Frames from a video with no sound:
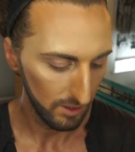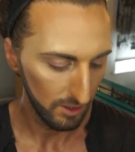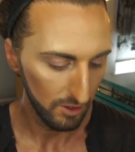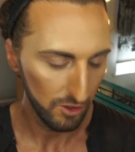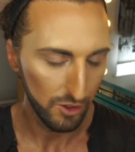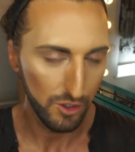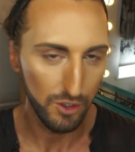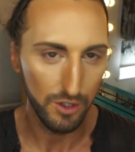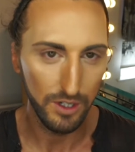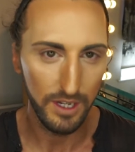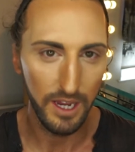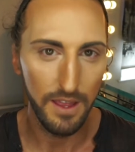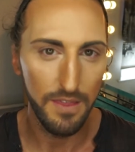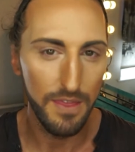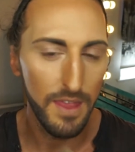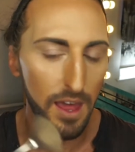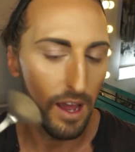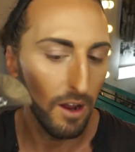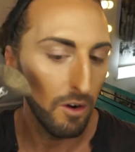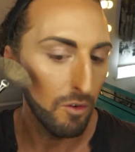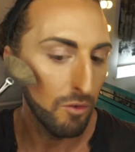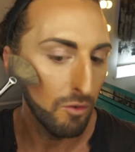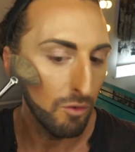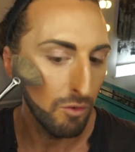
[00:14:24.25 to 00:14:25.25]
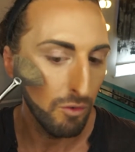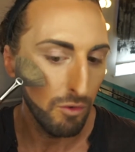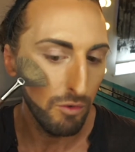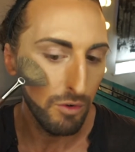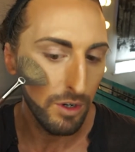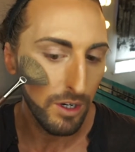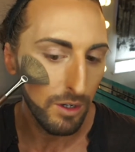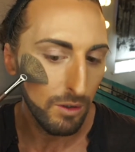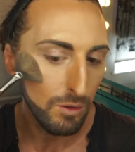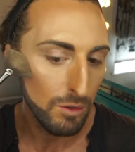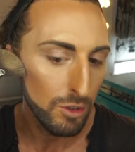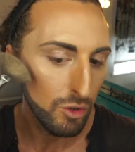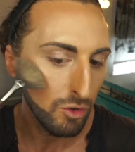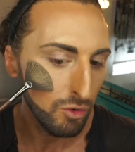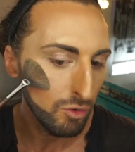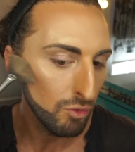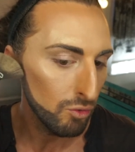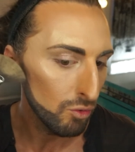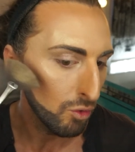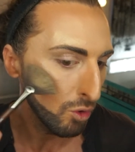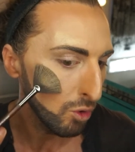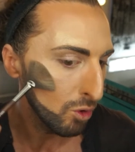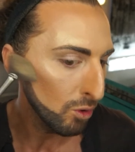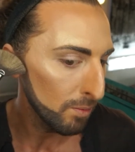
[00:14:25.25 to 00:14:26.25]
So you're getting that real
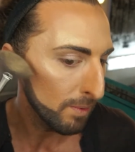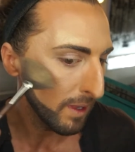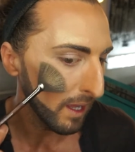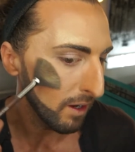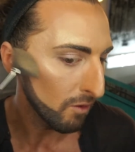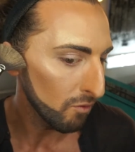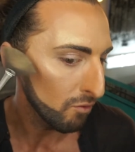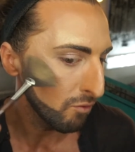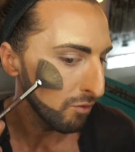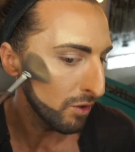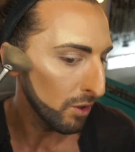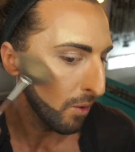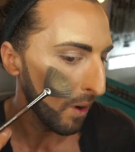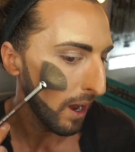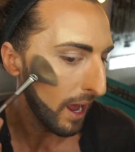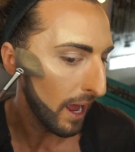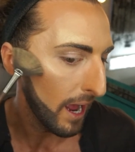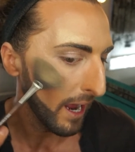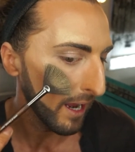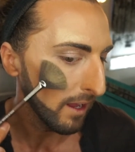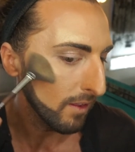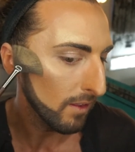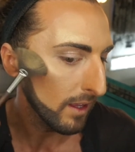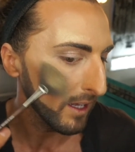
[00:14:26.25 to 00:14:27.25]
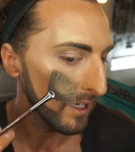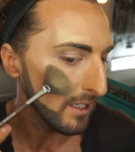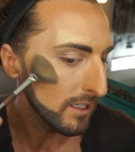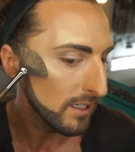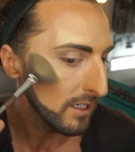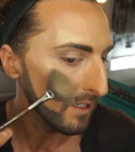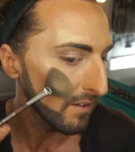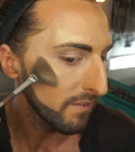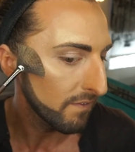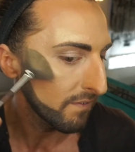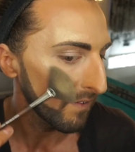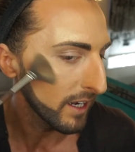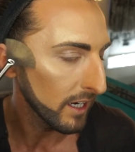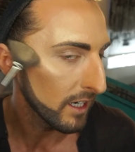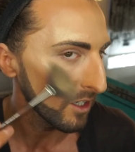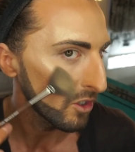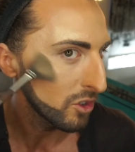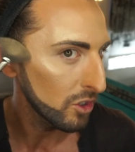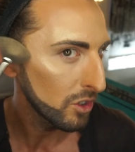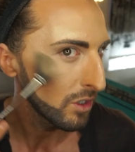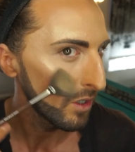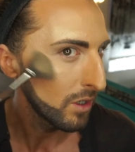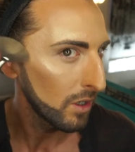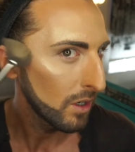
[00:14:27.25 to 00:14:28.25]
strobe, that real highlighted
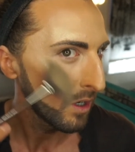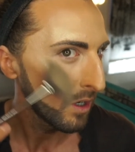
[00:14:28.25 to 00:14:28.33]
finish.